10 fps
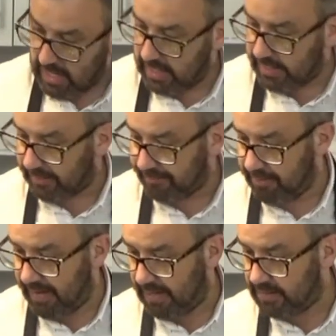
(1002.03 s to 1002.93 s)
a little bit
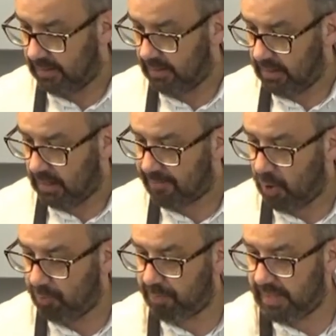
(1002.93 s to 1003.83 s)
better. I'm
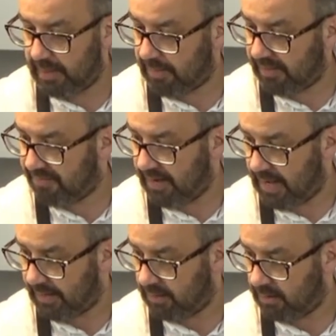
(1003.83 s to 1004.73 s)
hoping that my
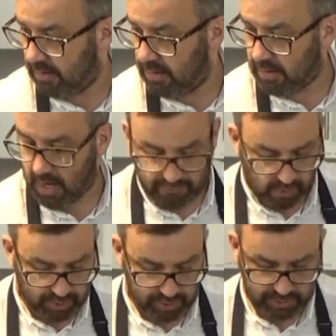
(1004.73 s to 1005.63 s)
fan that I've
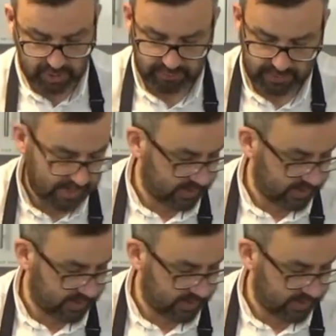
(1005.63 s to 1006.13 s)
got just over there